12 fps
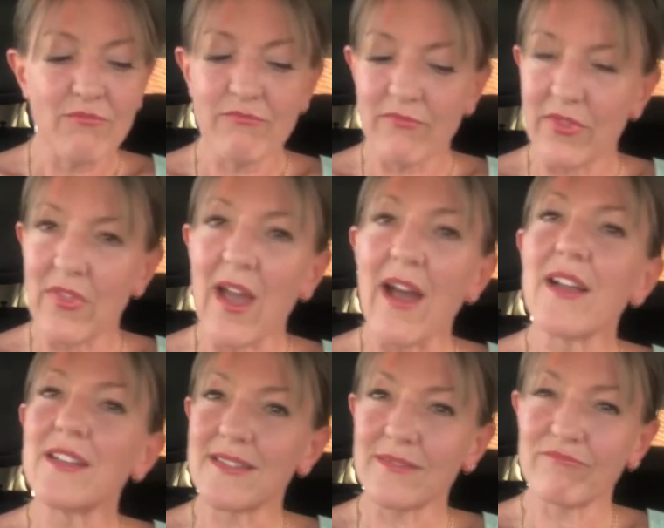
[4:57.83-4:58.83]
that
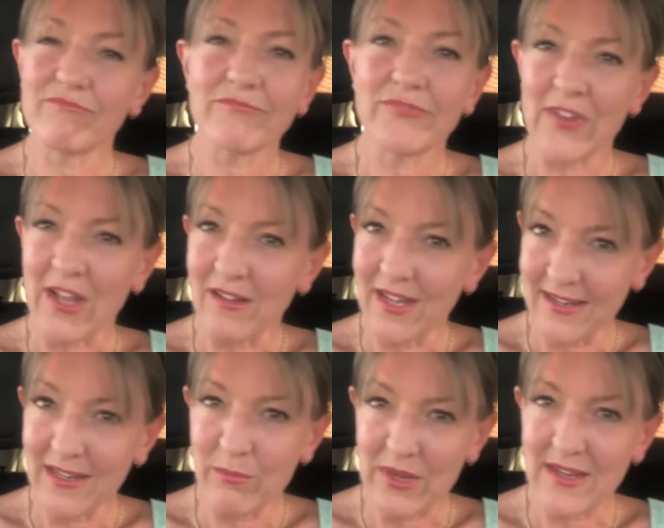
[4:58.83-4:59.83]
felt a
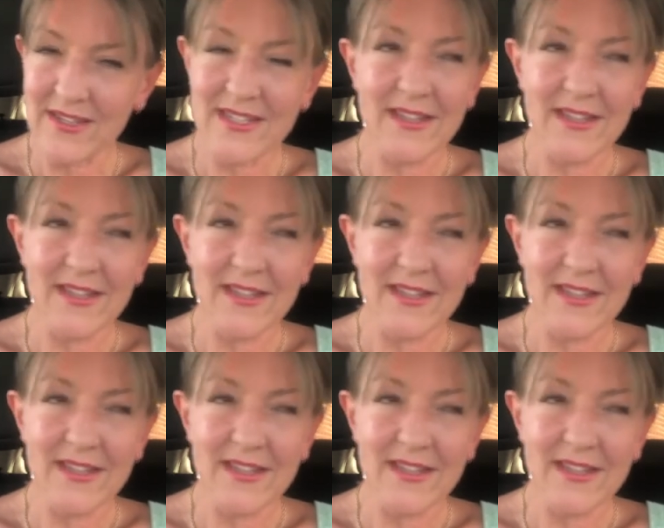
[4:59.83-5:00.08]
little bit